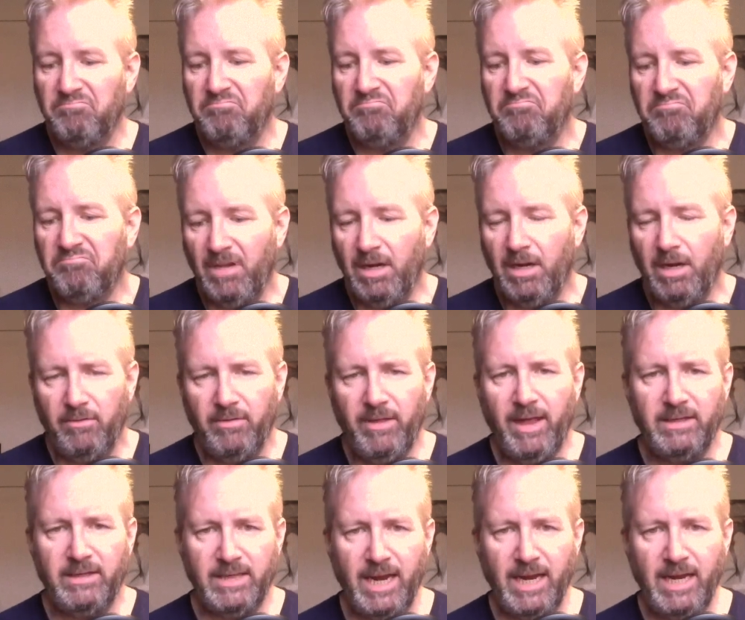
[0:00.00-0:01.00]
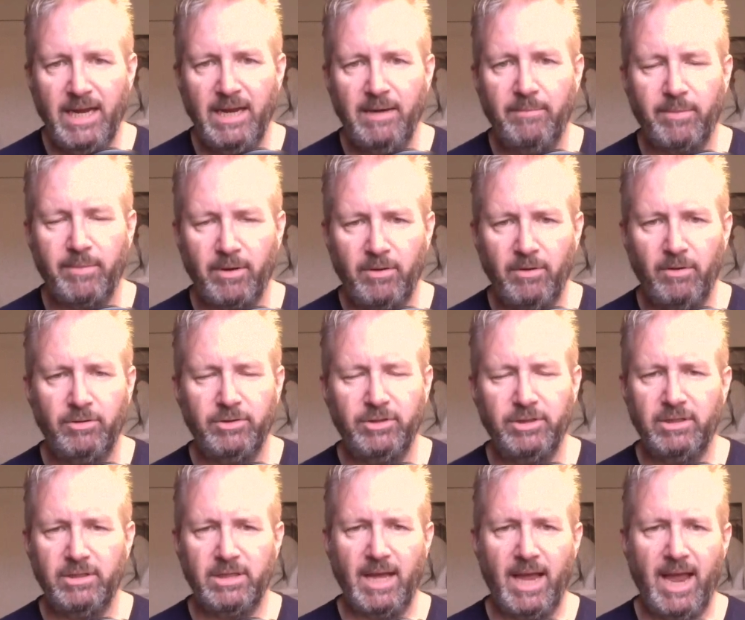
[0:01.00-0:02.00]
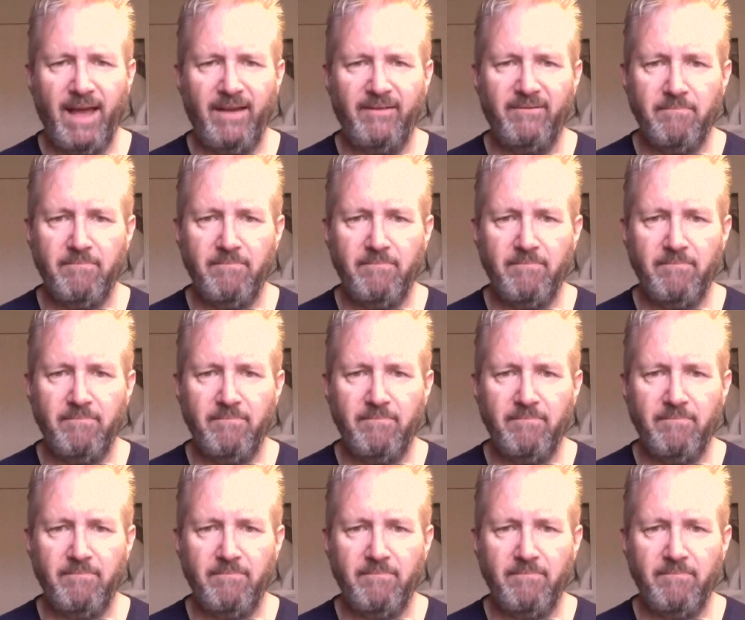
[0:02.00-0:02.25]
you know they're taking precautions they have